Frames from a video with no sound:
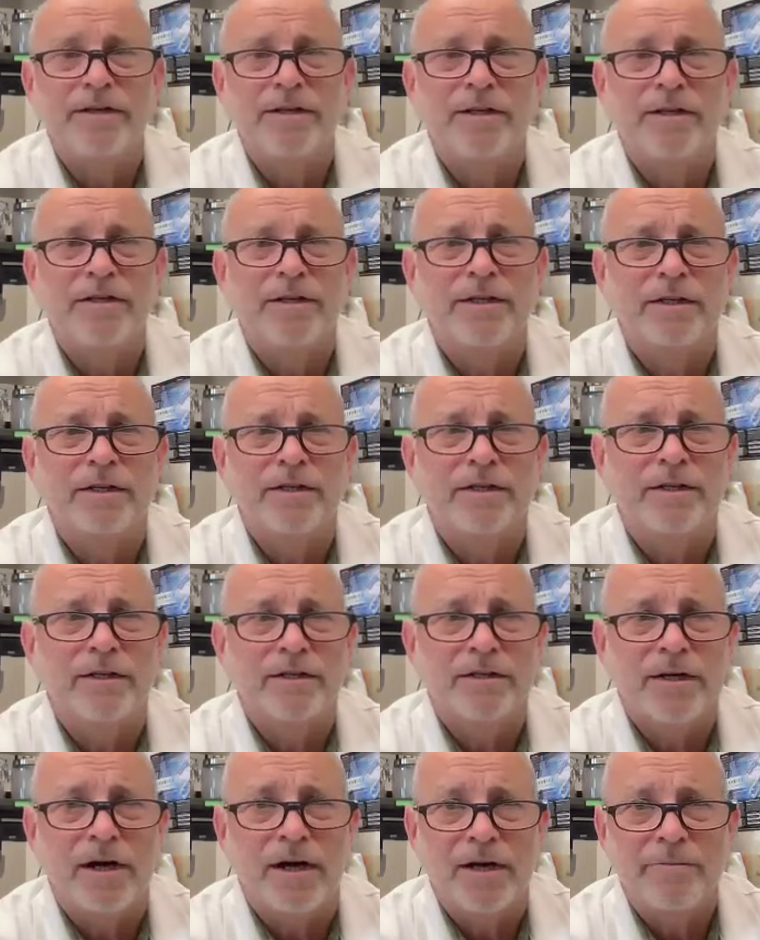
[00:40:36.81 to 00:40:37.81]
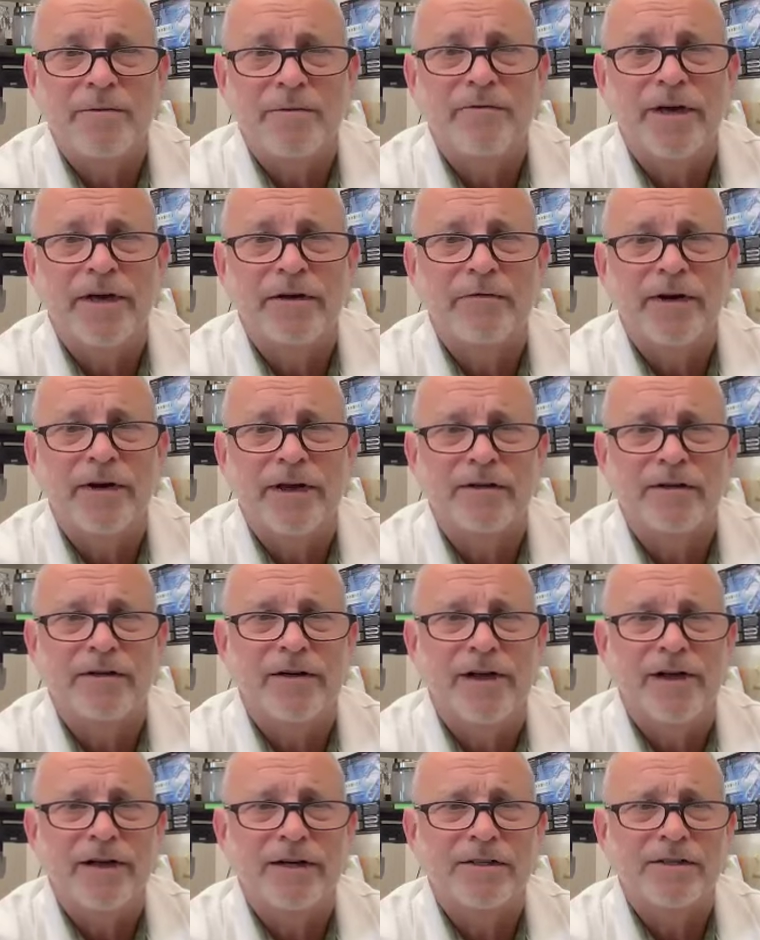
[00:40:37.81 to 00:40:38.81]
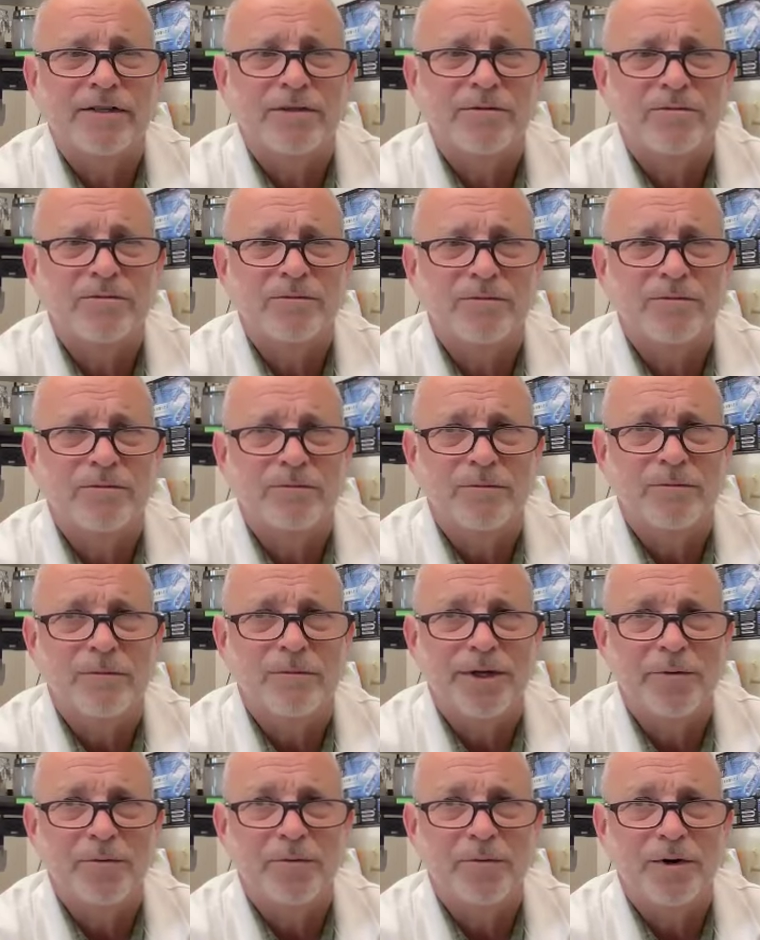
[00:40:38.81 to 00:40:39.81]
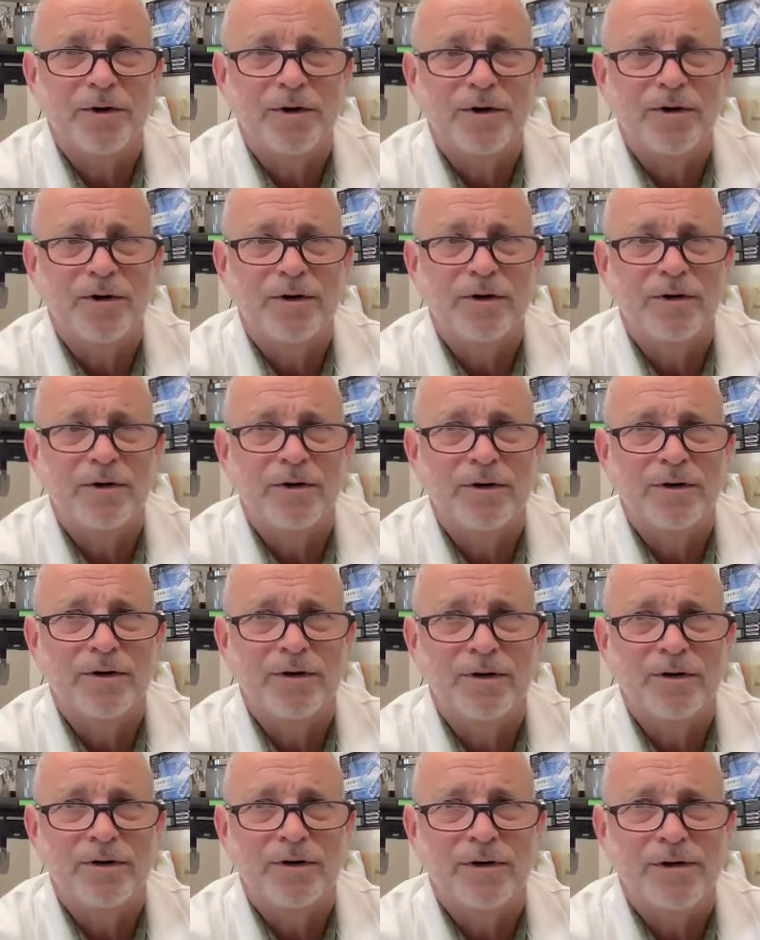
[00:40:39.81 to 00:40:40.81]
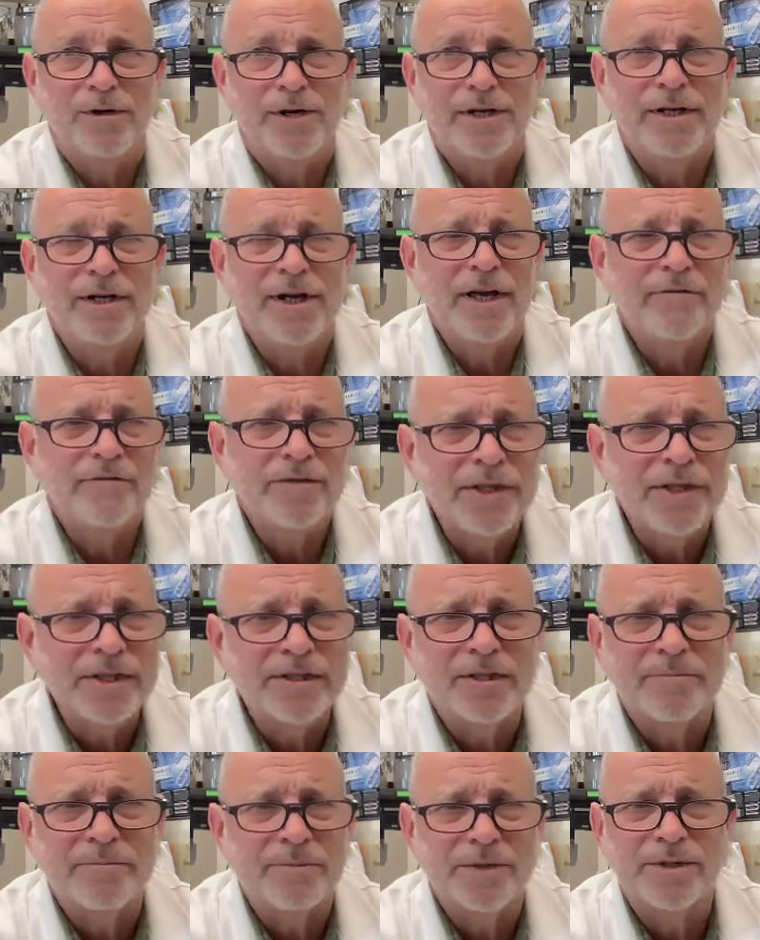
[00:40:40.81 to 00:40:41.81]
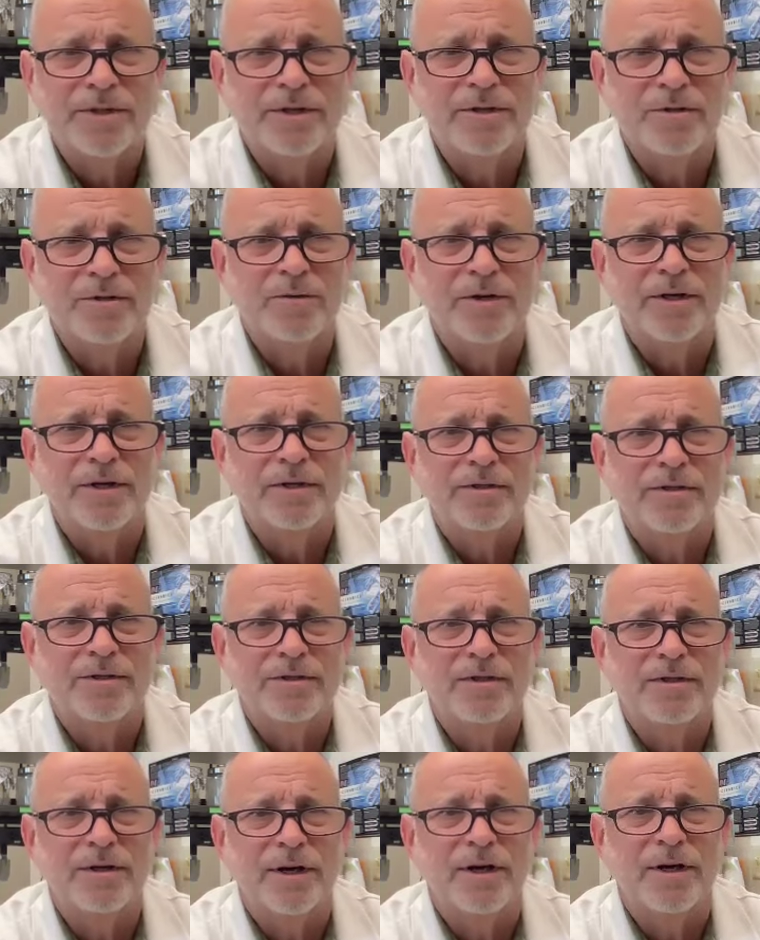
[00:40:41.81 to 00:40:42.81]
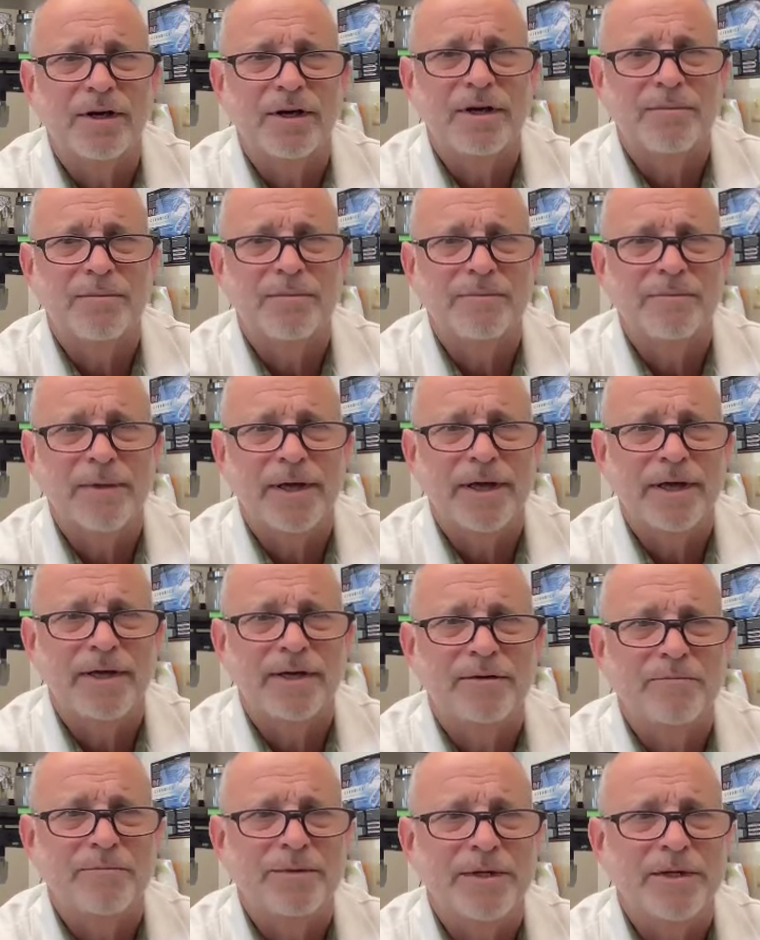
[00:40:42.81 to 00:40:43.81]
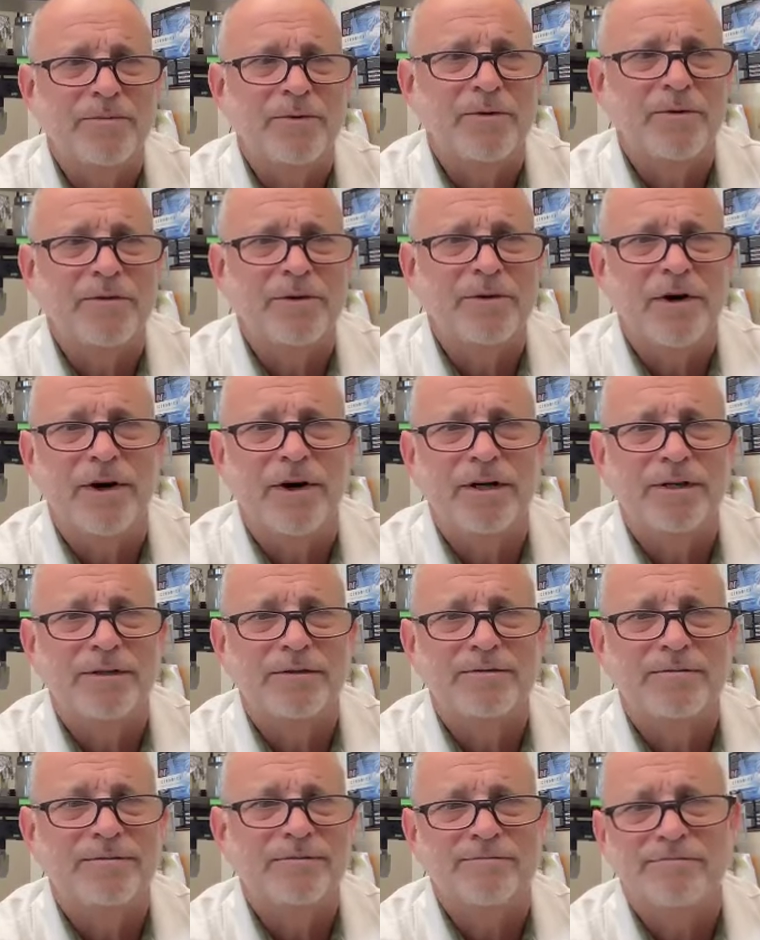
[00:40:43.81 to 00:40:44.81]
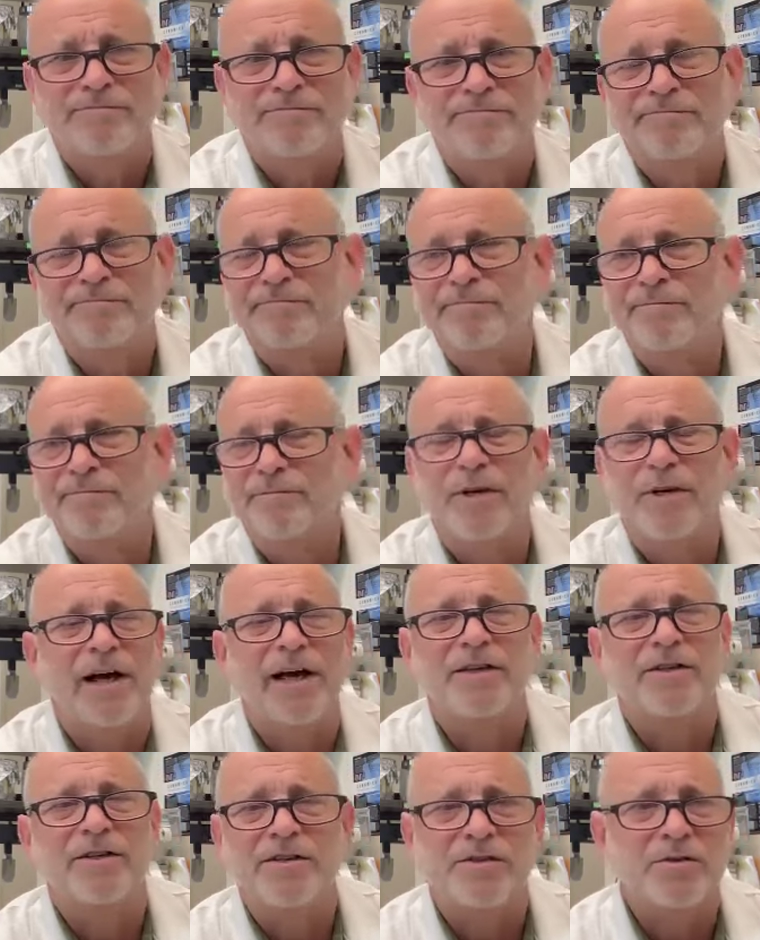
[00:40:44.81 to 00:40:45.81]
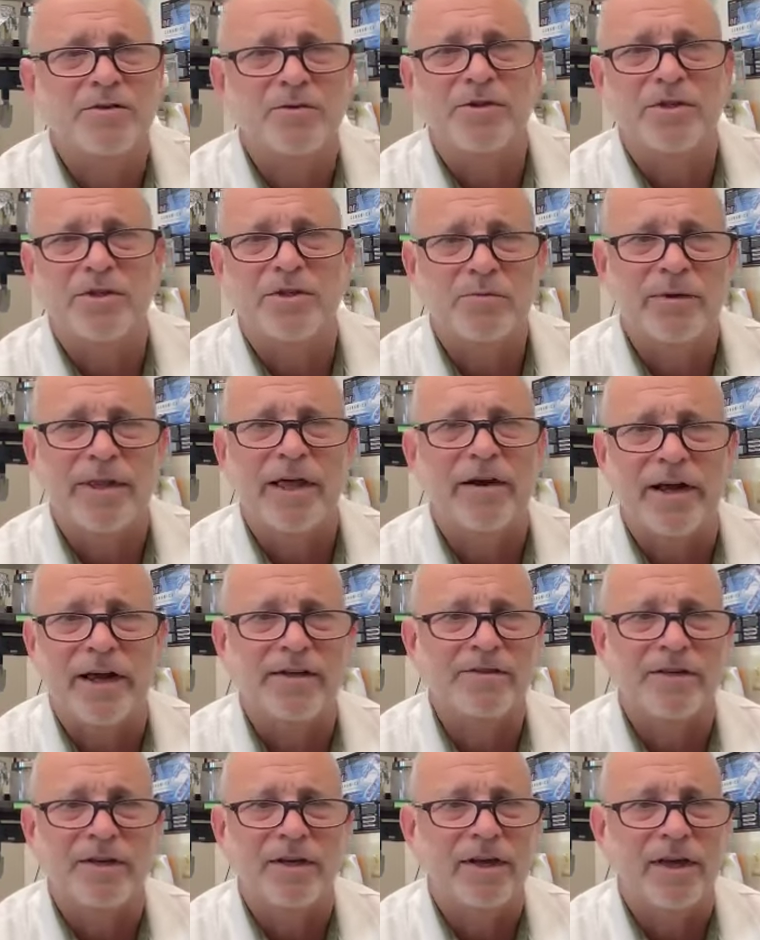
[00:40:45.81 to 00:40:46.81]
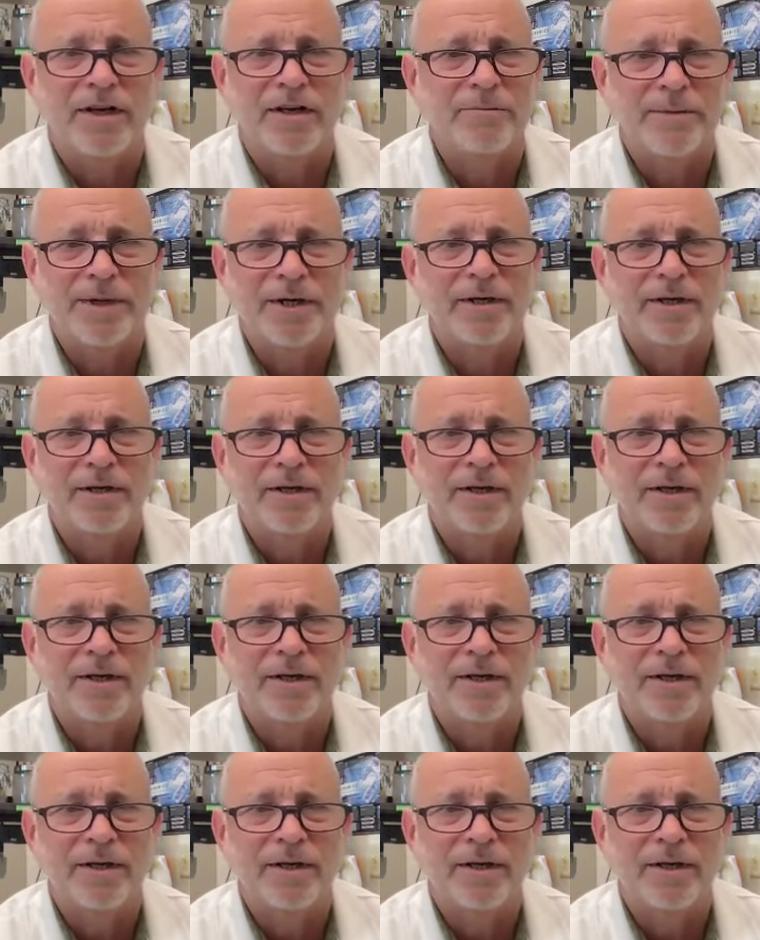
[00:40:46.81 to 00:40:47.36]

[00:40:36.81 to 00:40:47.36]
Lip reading: In the time of Henrietta Lacks, we didn't have systems to do this, and people thought I could just use this without asking anybody.